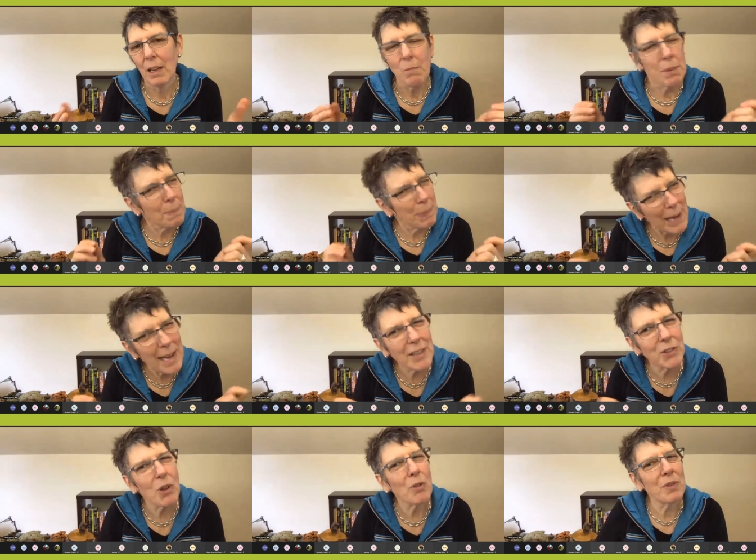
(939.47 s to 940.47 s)
But
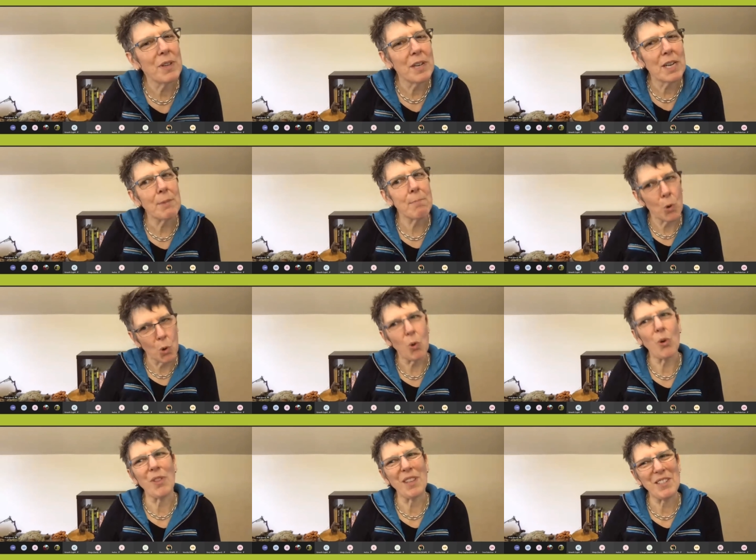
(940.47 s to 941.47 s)
plants often need
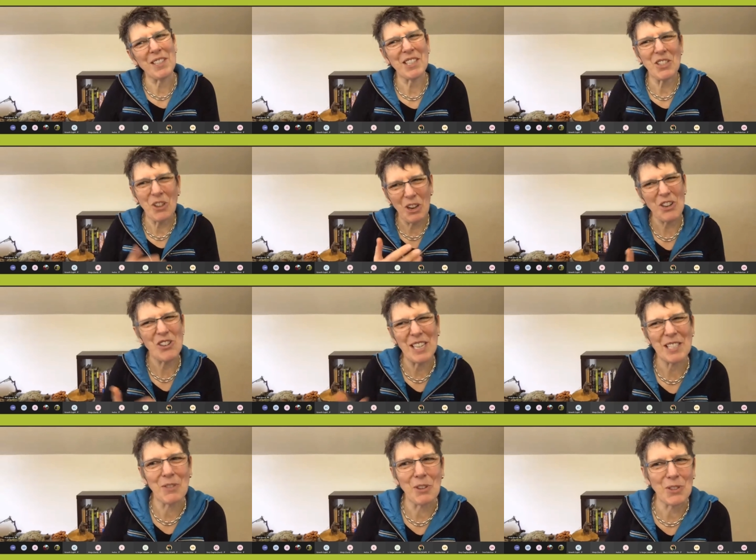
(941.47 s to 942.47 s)
more than just
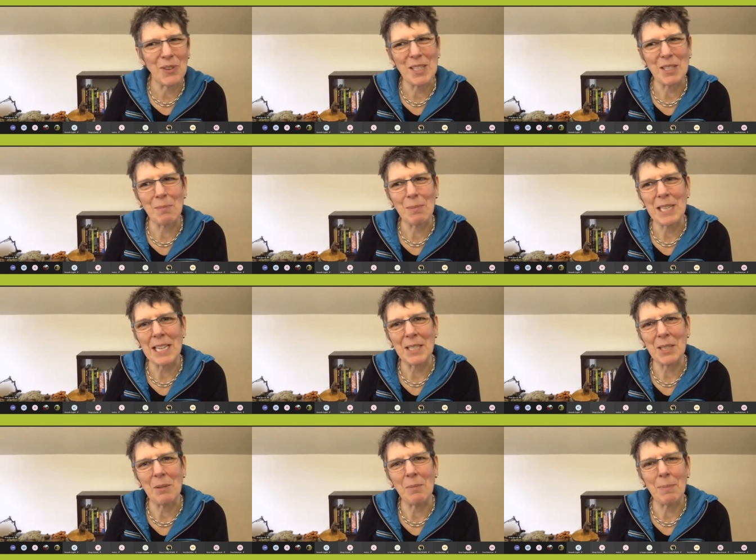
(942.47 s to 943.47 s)
nitrates, phosphates, and
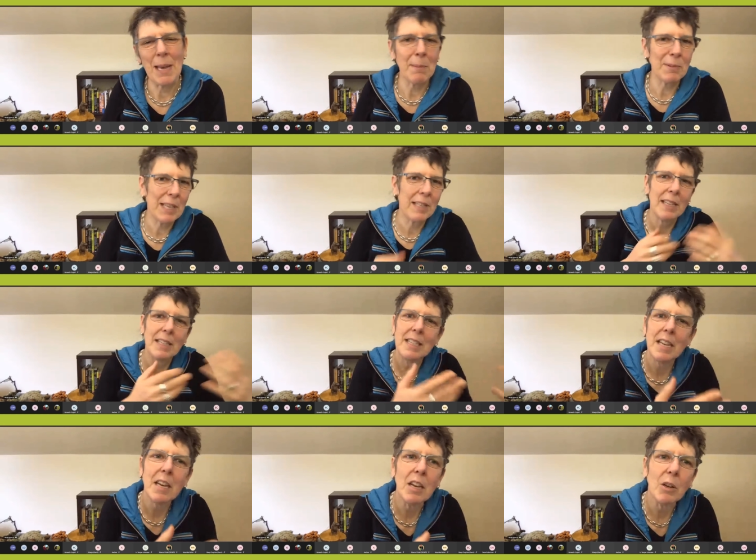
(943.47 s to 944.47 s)
potassium. Perhaps they need
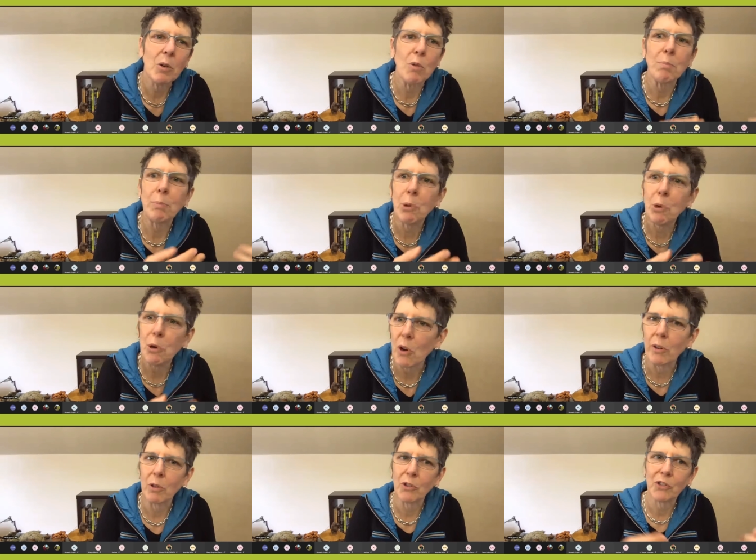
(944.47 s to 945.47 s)
zinc or
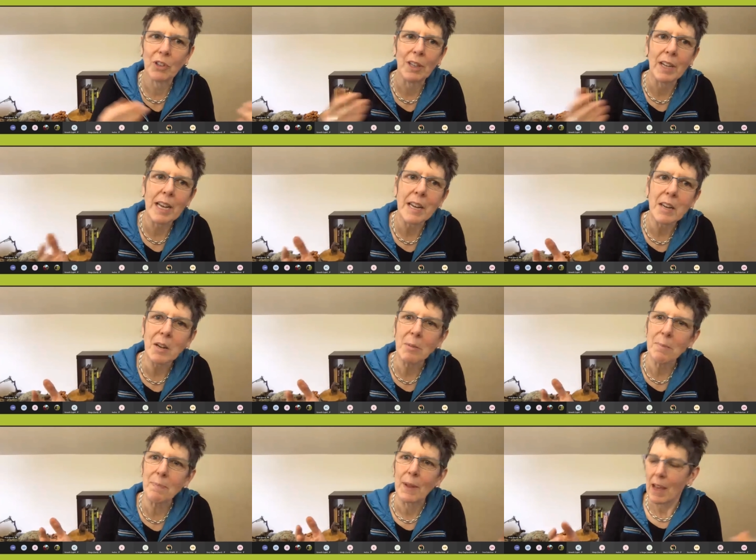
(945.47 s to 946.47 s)
boron or
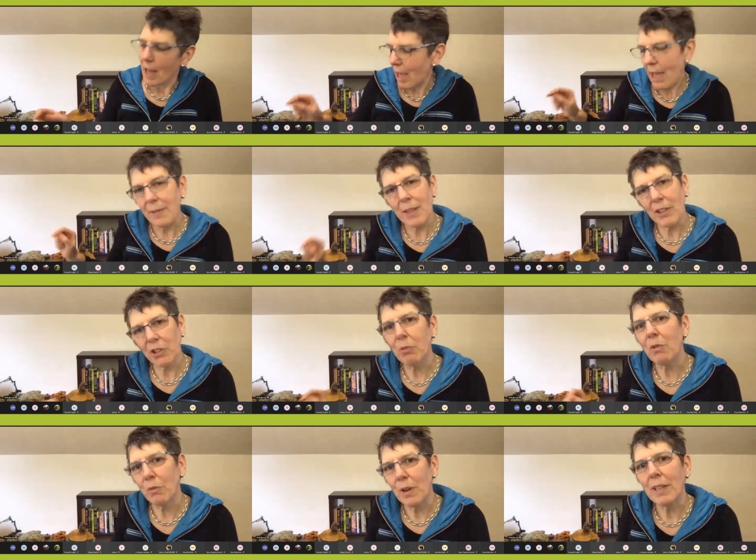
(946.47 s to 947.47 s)
selenium. And that's
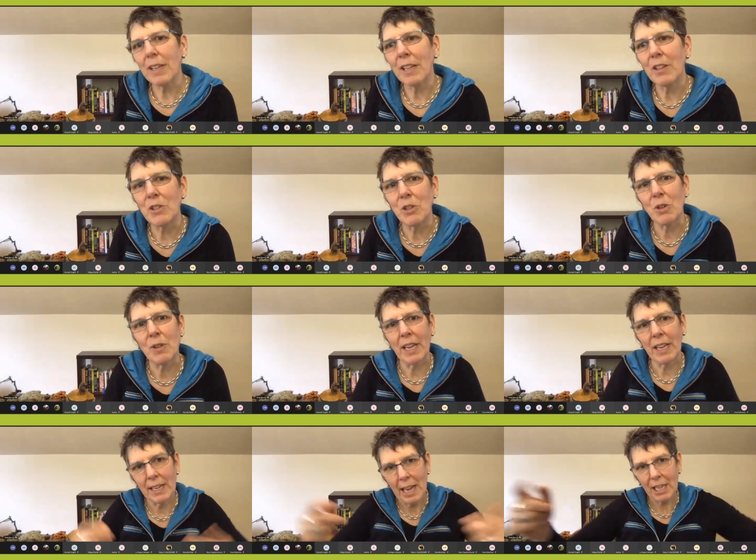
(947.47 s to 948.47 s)
what fungi can do. They
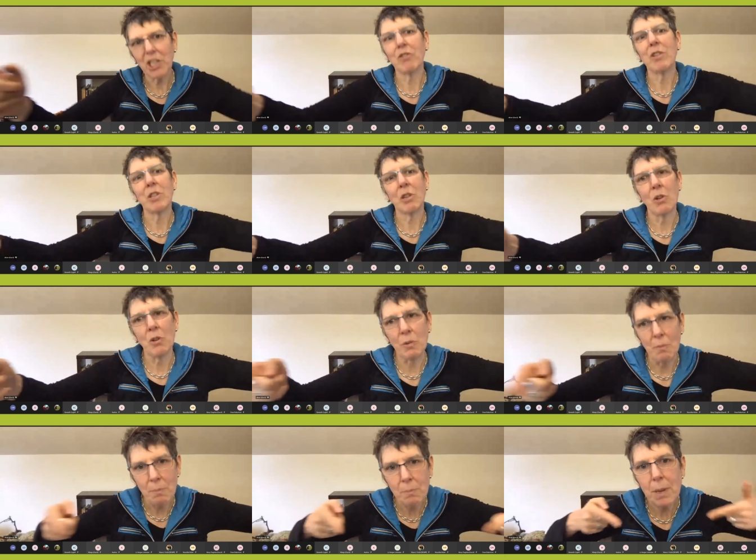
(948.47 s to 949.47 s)
can actually return
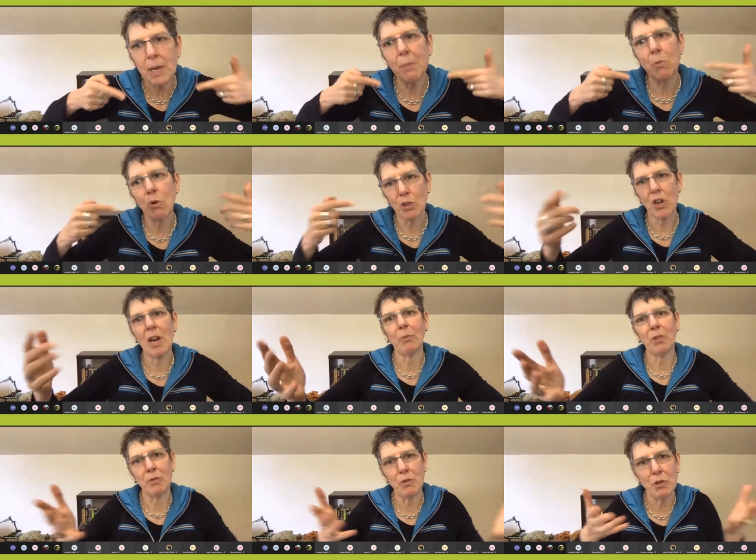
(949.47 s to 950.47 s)
many more
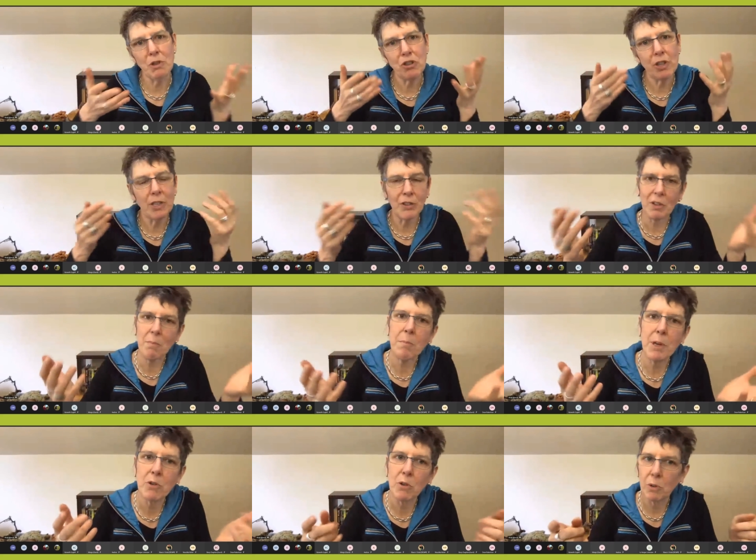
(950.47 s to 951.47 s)
types of nutrients and
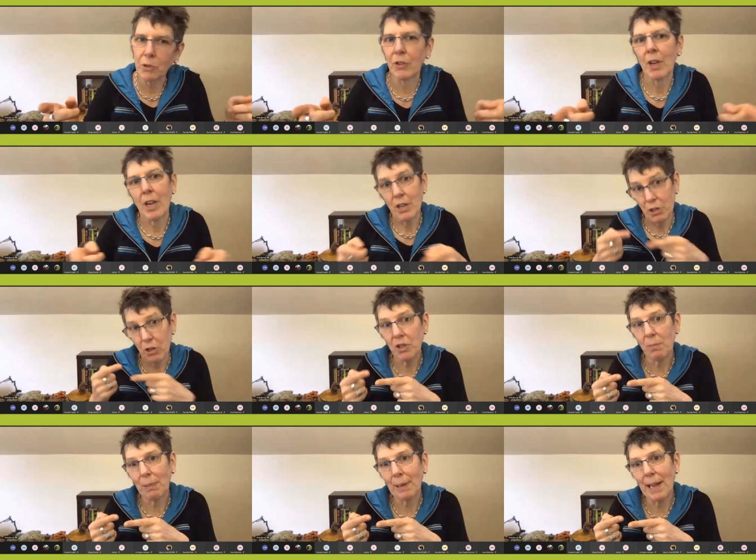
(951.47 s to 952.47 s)
minerals to
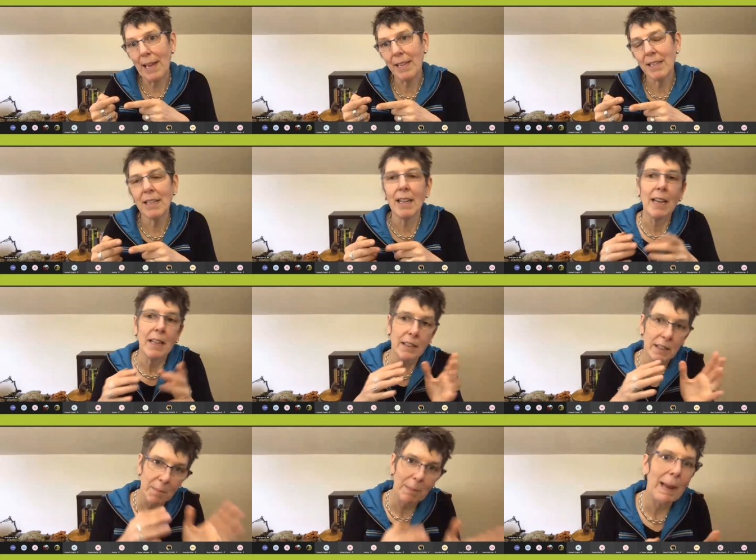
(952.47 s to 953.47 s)
the plant
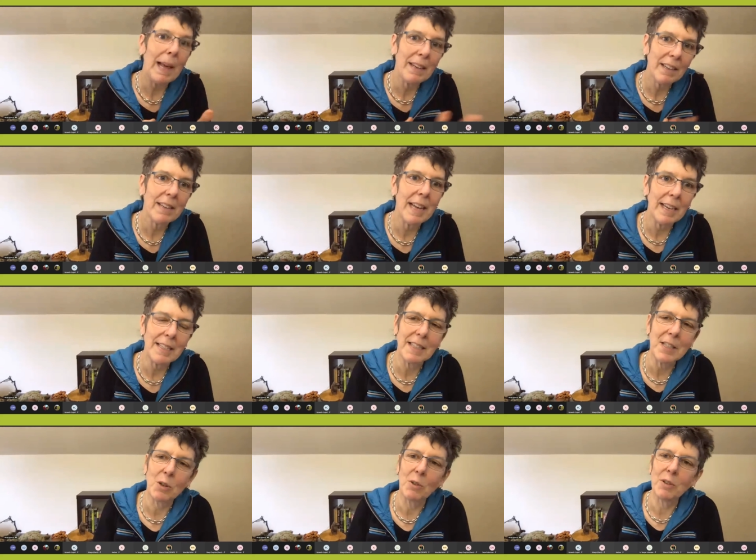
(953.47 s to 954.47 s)
than the plant can
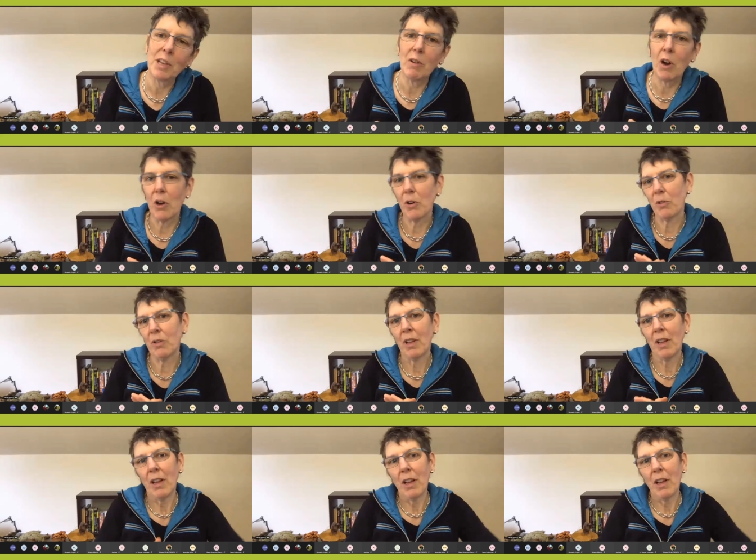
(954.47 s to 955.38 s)
access on their own.